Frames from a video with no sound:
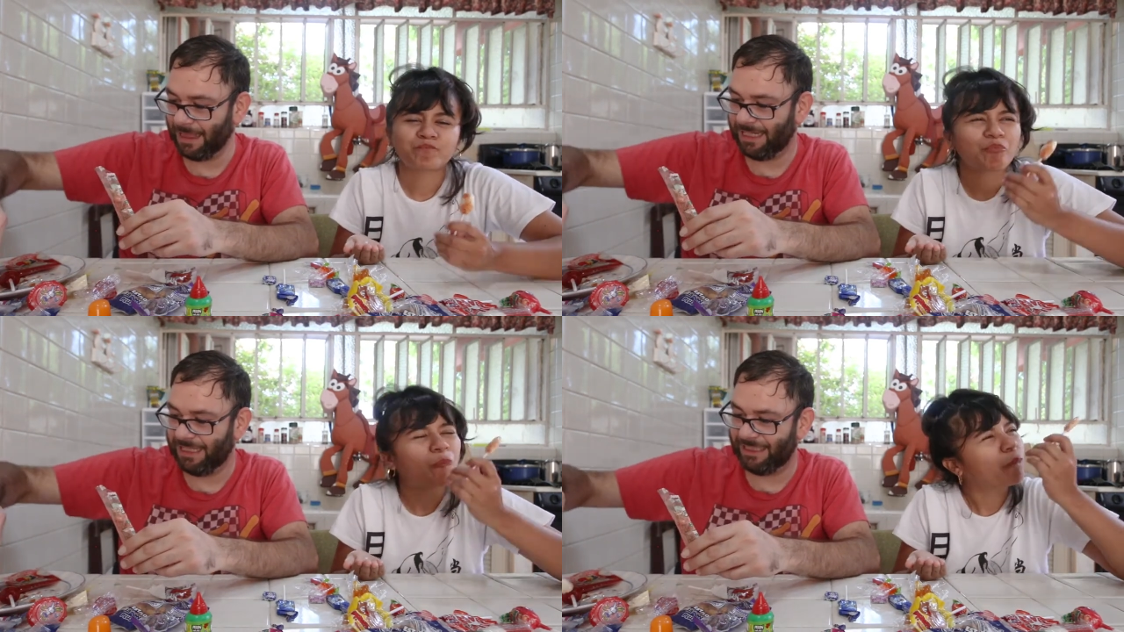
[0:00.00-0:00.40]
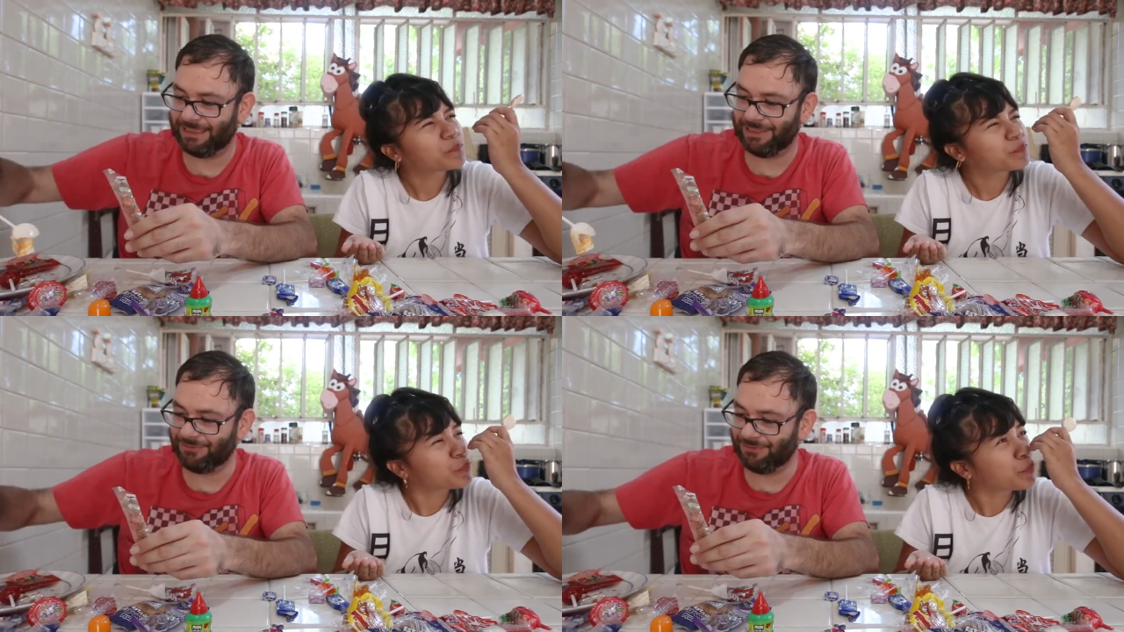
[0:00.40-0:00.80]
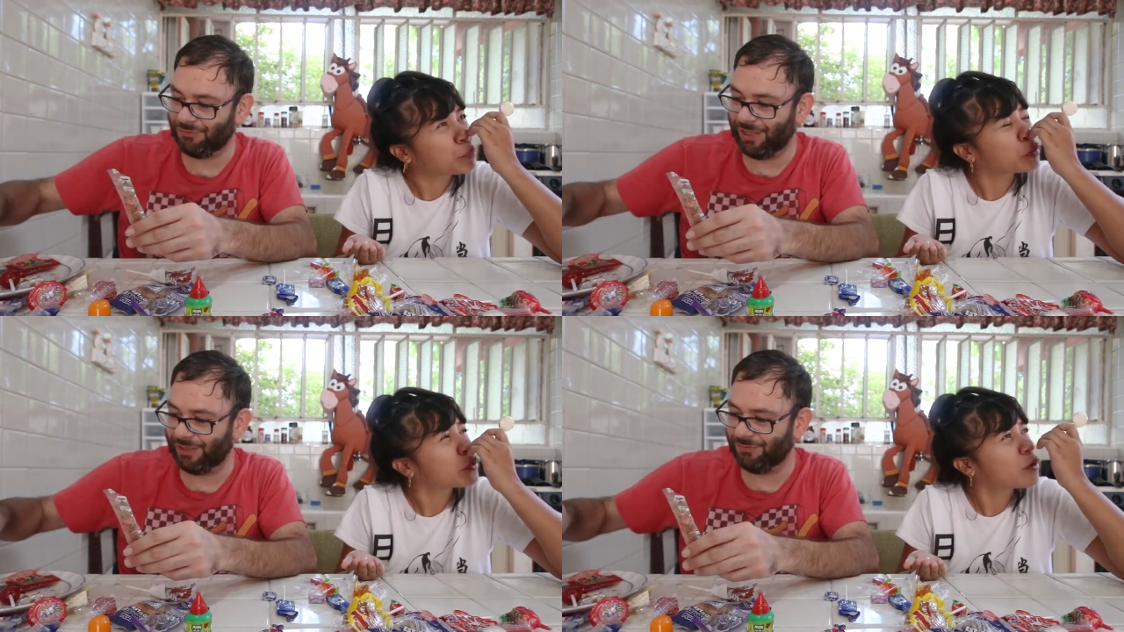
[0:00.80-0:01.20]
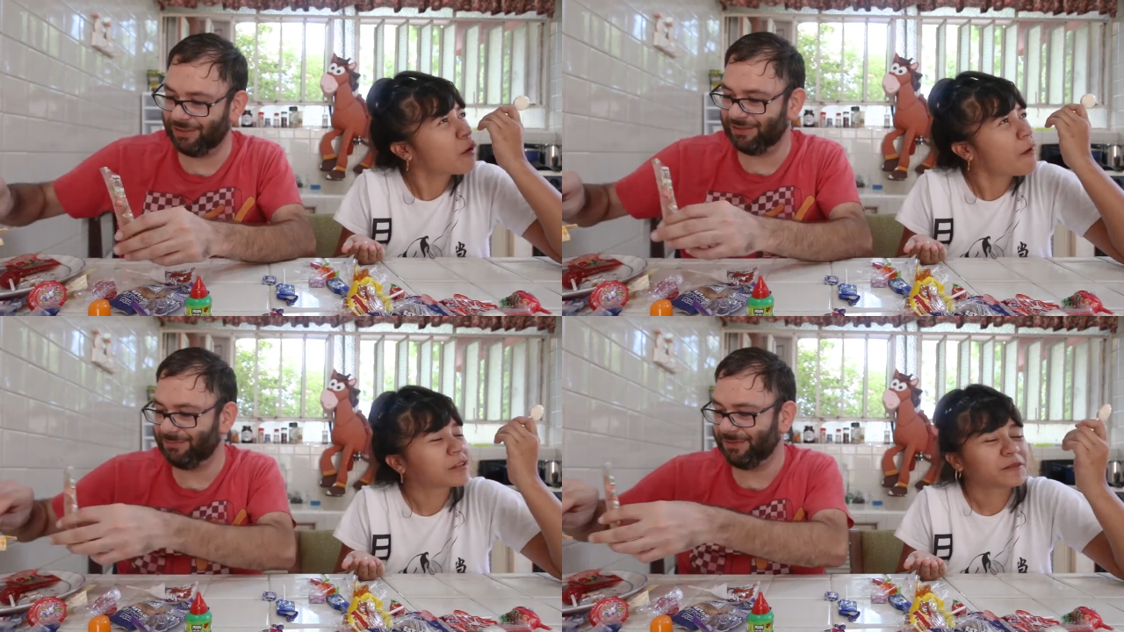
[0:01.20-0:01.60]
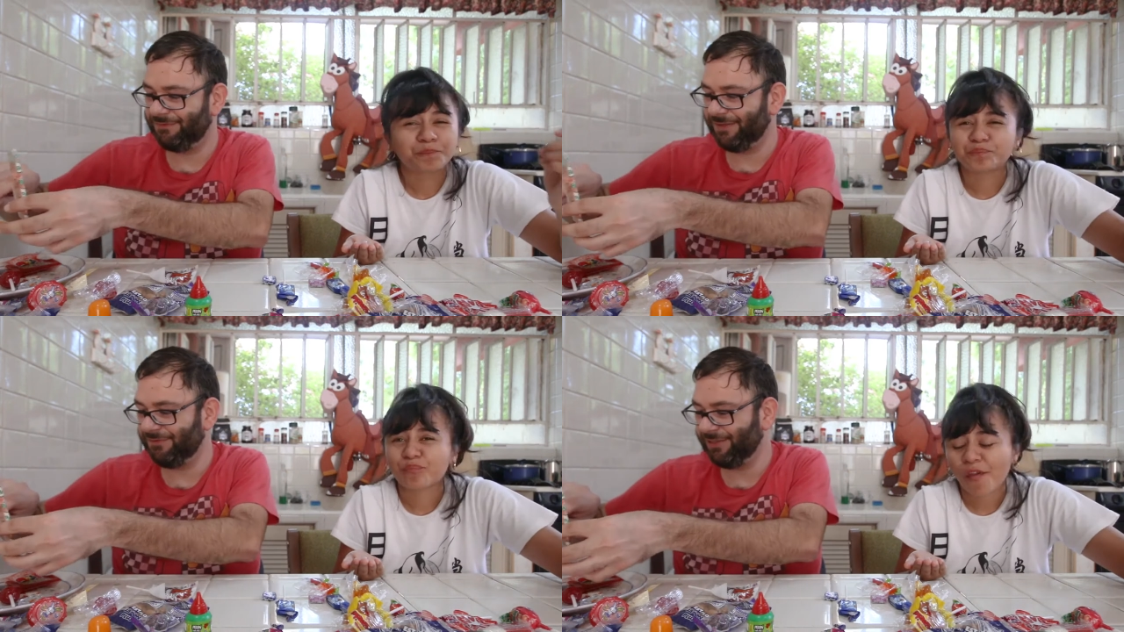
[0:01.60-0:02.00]
Speaker 1: I like this one. The white one is my
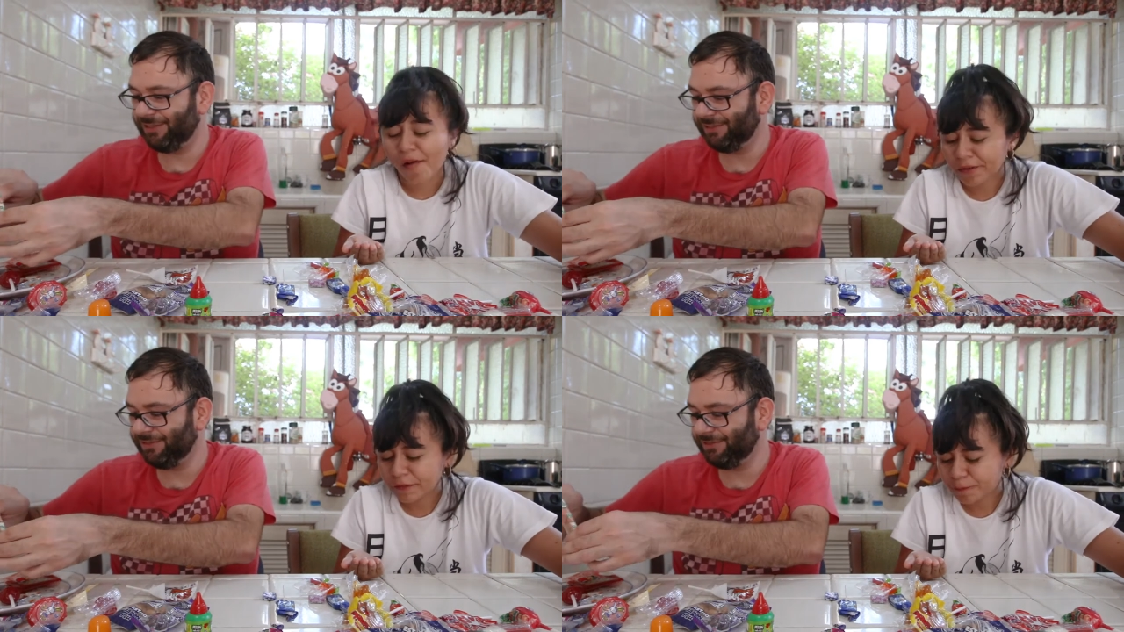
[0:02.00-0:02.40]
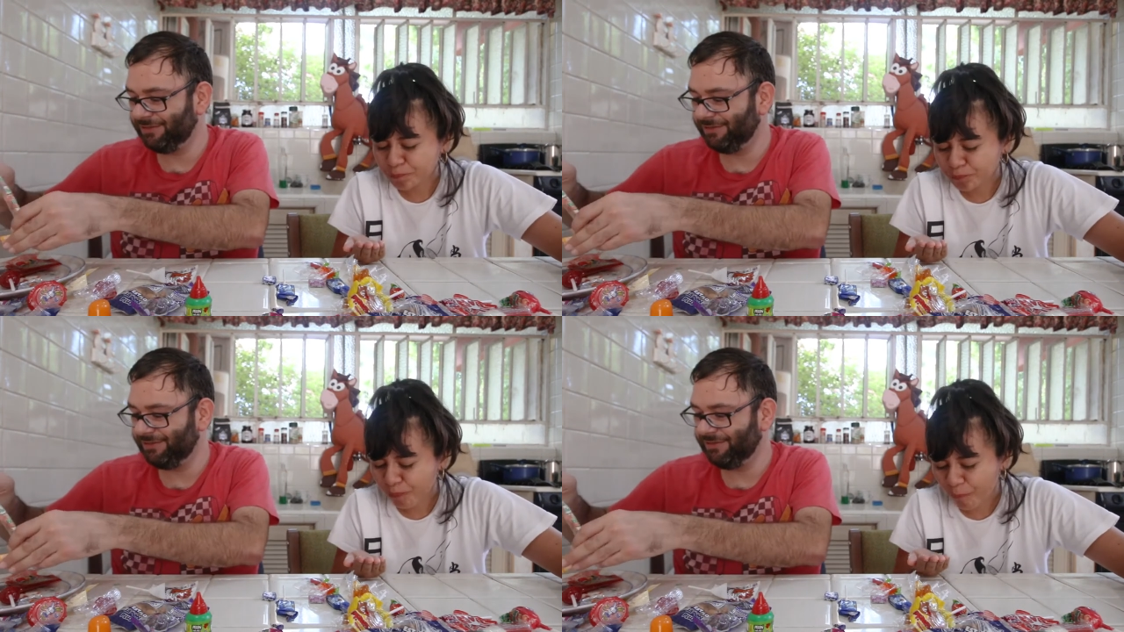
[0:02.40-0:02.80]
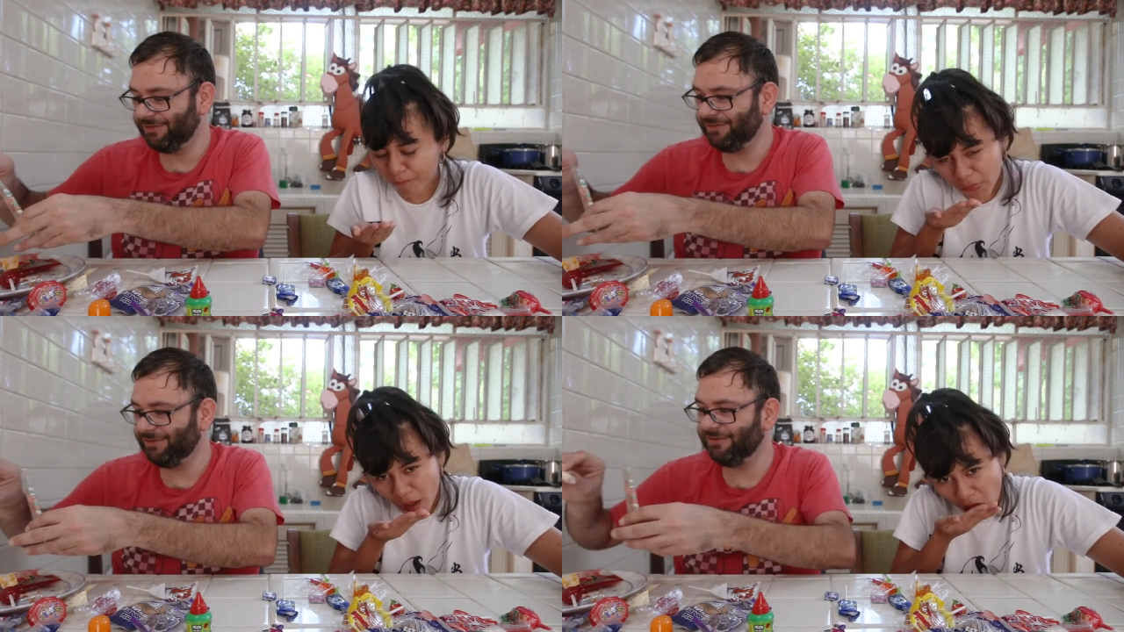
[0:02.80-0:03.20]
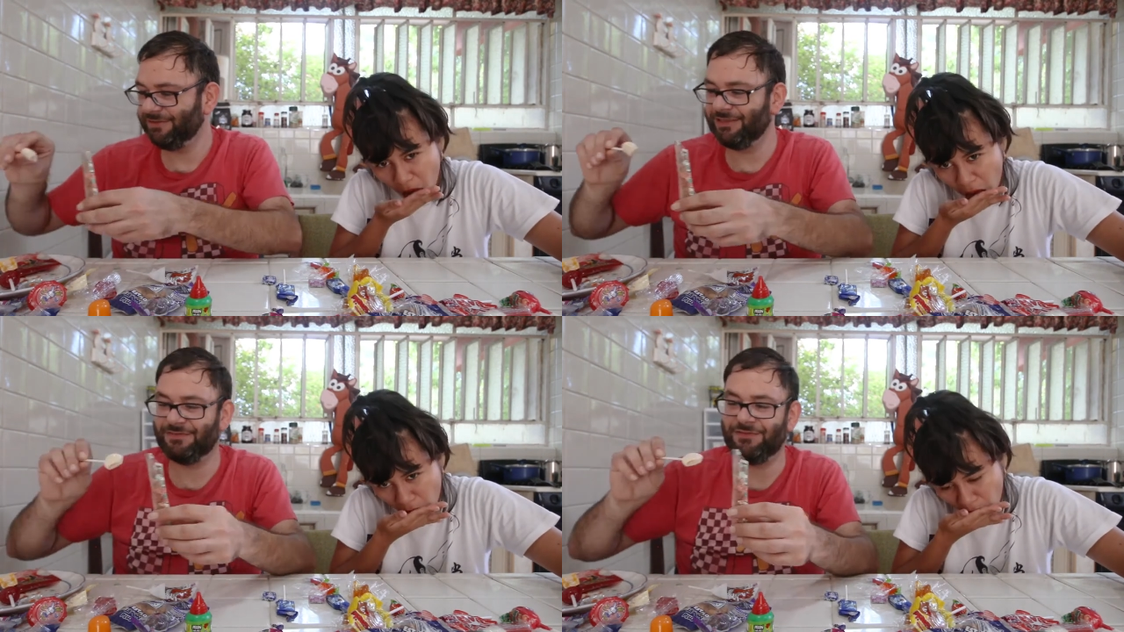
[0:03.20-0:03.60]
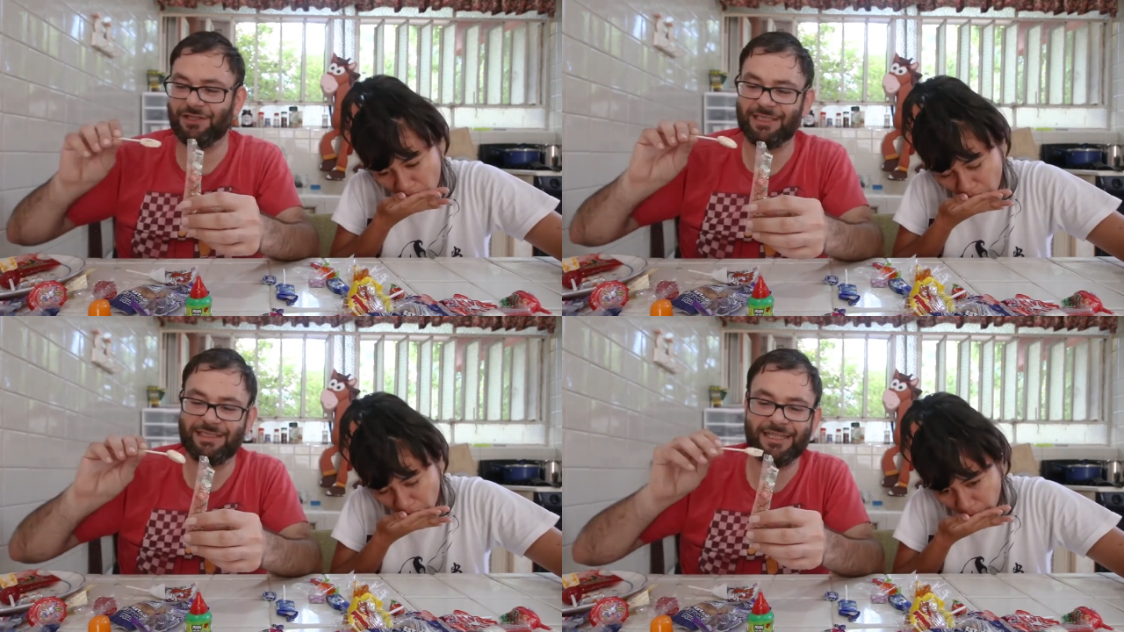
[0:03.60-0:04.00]
favorite here, though. This
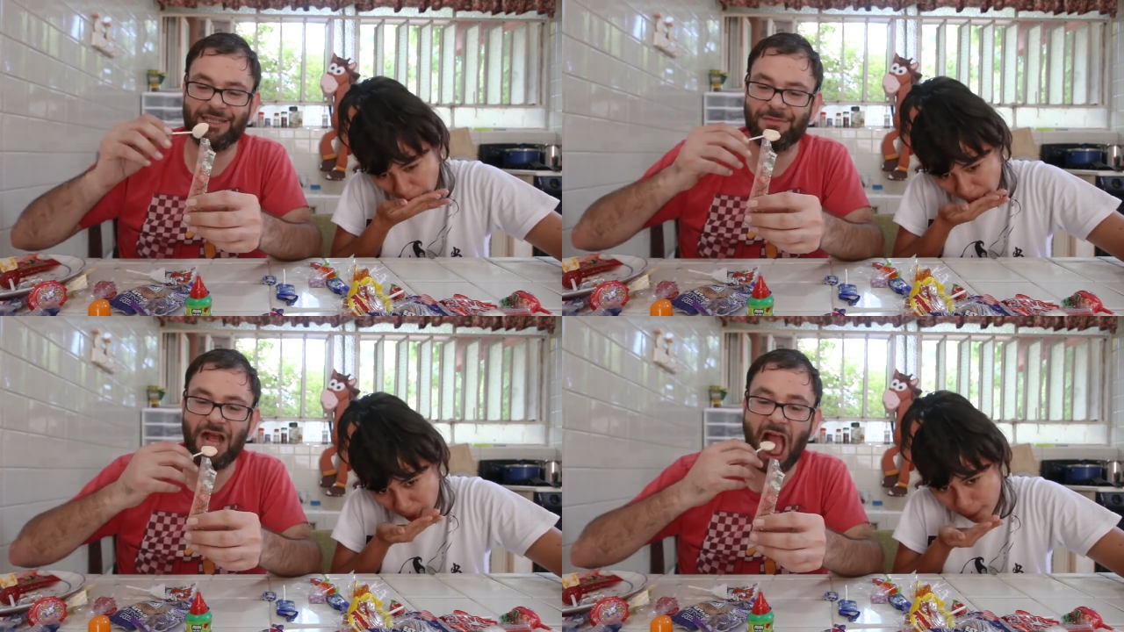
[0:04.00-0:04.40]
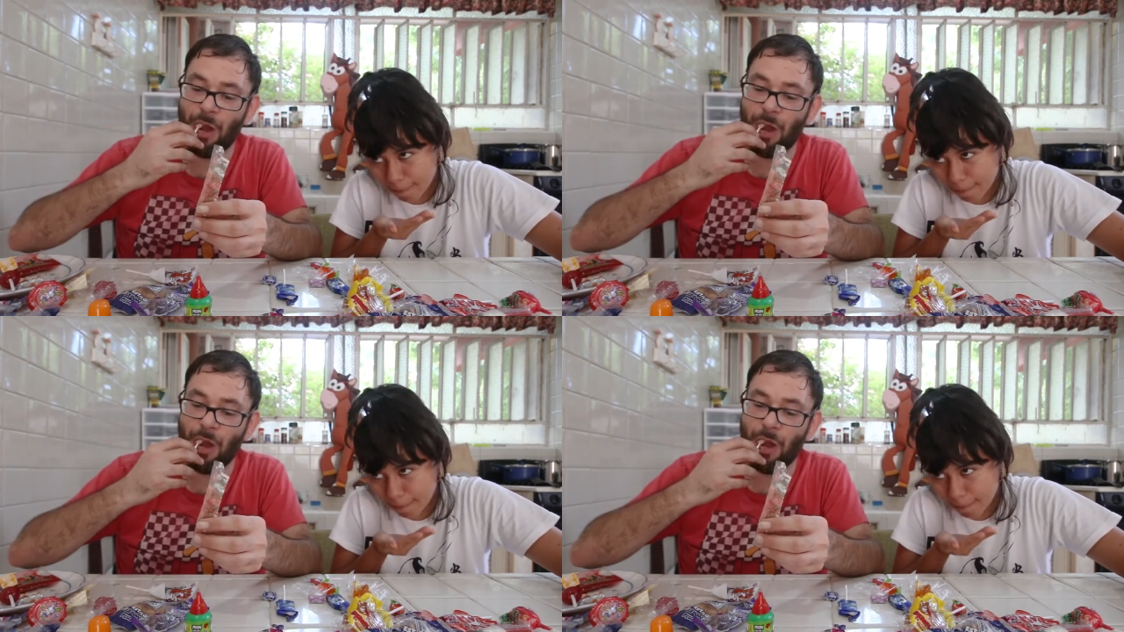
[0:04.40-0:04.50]
fucking jicama.